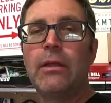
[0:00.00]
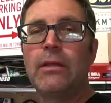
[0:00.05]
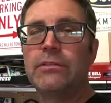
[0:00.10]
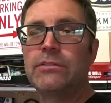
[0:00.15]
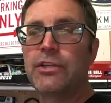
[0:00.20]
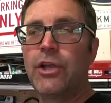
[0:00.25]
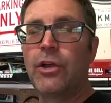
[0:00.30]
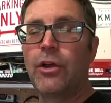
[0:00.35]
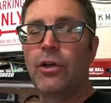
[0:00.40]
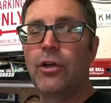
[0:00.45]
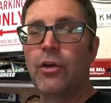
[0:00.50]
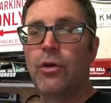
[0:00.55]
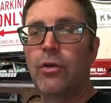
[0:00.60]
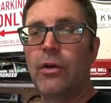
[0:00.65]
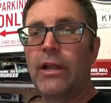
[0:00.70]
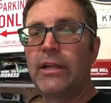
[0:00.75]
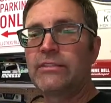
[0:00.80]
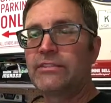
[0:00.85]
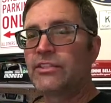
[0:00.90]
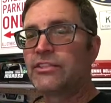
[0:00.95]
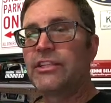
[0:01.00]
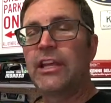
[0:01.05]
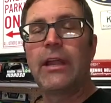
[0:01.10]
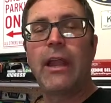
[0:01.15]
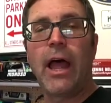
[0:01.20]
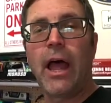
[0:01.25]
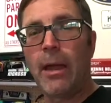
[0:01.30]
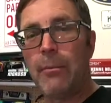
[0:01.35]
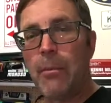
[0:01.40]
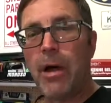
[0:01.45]
So, and as I
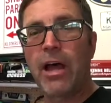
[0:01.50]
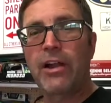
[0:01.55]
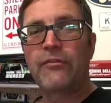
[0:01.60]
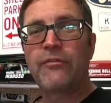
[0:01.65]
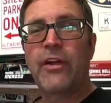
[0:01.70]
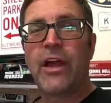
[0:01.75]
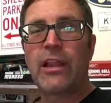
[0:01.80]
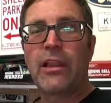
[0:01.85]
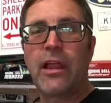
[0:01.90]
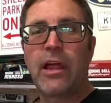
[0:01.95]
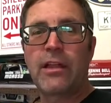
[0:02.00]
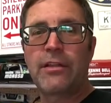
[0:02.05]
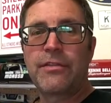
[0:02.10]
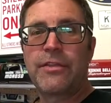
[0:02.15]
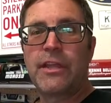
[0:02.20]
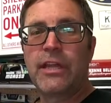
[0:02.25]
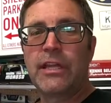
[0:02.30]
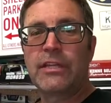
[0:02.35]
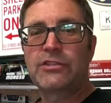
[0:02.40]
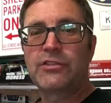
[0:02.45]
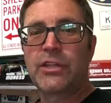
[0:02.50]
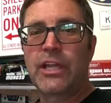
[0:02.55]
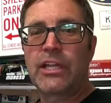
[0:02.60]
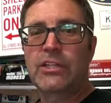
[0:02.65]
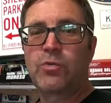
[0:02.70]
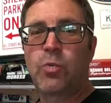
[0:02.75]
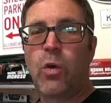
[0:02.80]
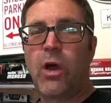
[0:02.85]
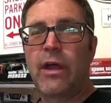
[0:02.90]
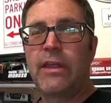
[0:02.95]
said, I modify a lot of things, so
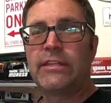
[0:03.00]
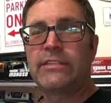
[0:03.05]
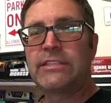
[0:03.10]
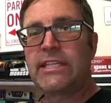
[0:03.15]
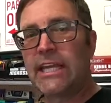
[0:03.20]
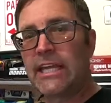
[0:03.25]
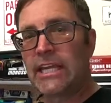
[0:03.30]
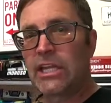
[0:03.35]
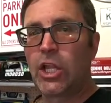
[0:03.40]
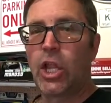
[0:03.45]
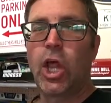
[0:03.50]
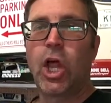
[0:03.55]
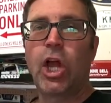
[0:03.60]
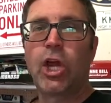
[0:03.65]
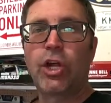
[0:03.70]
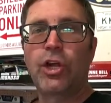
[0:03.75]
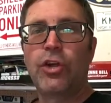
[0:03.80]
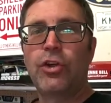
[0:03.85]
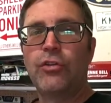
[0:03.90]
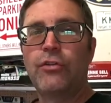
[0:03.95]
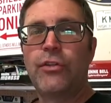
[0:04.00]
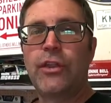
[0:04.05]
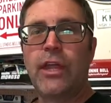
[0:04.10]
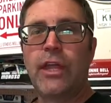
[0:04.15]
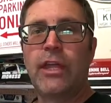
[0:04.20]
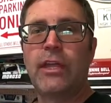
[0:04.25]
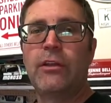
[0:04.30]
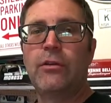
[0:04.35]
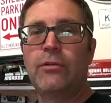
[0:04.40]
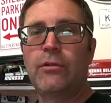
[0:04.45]
that's why it's taken longer
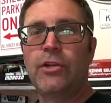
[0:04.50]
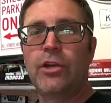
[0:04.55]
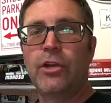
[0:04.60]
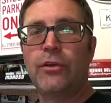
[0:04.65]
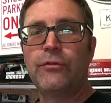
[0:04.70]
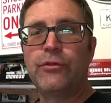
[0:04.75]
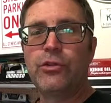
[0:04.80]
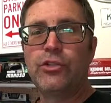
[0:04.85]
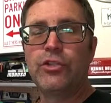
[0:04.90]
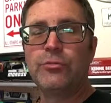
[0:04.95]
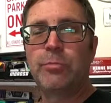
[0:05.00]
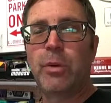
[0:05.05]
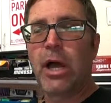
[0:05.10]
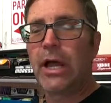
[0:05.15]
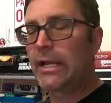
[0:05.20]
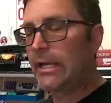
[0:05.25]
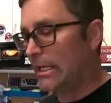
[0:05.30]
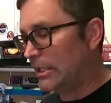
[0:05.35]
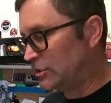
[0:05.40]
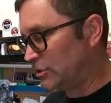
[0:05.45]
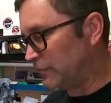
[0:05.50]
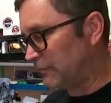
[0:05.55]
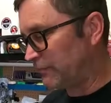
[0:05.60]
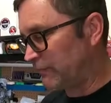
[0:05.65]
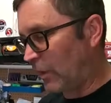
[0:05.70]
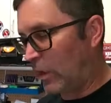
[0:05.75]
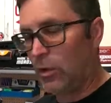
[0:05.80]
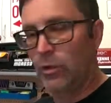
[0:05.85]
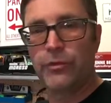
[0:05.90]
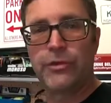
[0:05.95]
than, if you just bought it and just
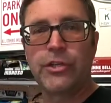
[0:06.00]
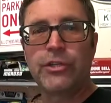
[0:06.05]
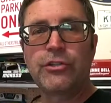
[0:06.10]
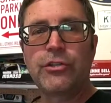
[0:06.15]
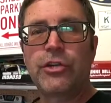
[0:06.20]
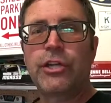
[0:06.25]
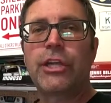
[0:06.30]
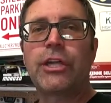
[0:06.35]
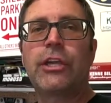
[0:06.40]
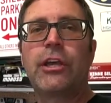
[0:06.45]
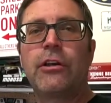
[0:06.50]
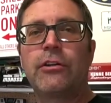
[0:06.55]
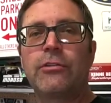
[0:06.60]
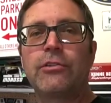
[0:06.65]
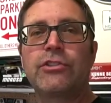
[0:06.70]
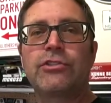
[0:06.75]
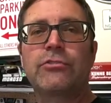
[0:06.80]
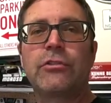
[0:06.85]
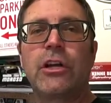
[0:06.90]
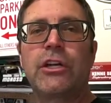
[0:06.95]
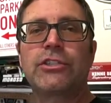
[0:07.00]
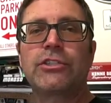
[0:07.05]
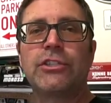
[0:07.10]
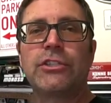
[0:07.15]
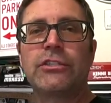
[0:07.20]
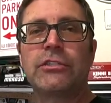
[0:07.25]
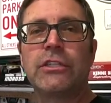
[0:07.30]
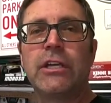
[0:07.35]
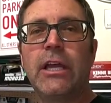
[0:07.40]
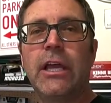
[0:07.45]
followed the cookie cutter
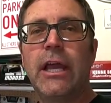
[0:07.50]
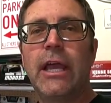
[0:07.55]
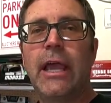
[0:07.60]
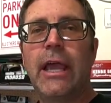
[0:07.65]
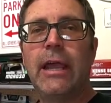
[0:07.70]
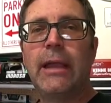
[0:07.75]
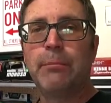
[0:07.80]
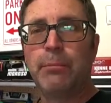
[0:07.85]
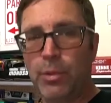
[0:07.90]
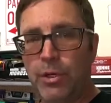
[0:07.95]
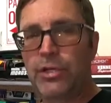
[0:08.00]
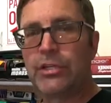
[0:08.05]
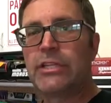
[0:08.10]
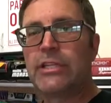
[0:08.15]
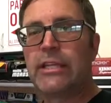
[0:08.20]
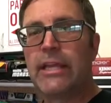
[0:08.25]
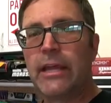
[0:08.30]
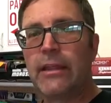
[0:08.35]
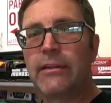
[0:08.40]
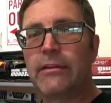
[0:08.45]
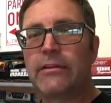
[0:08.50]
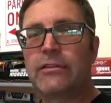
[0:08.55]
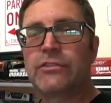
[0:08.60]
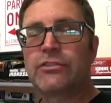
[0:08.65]
instructions and put it together.